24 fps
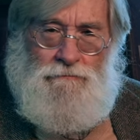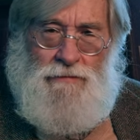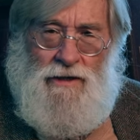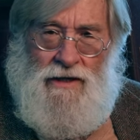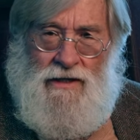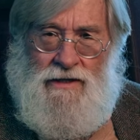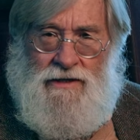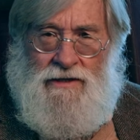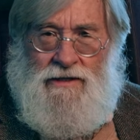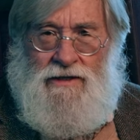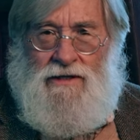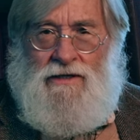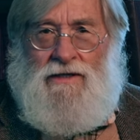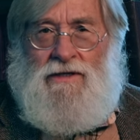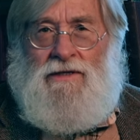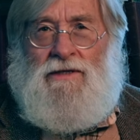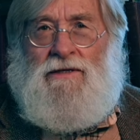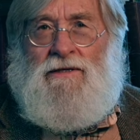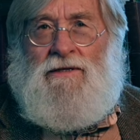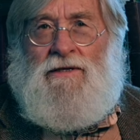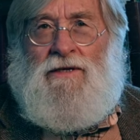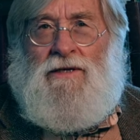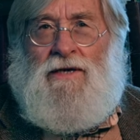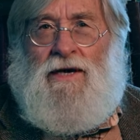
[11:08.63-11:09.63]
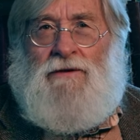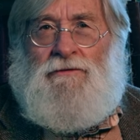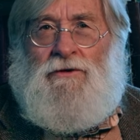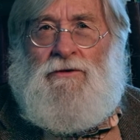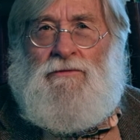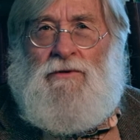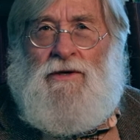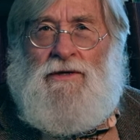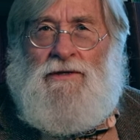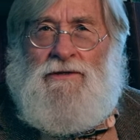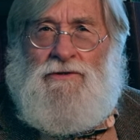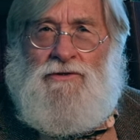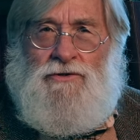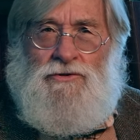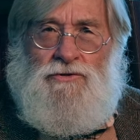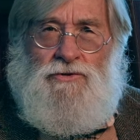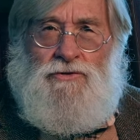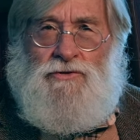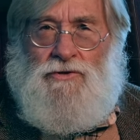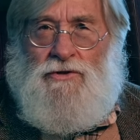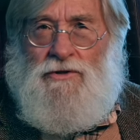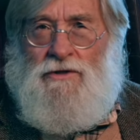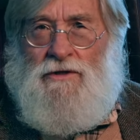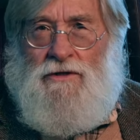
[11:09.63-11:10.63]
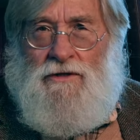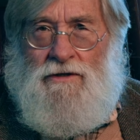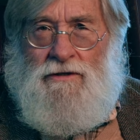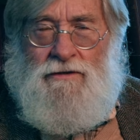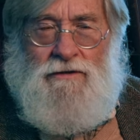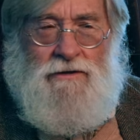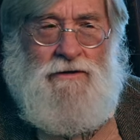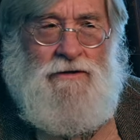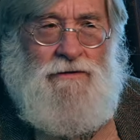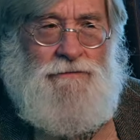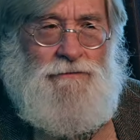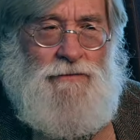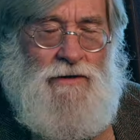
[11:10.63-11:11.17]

Bellini having run into Dürer,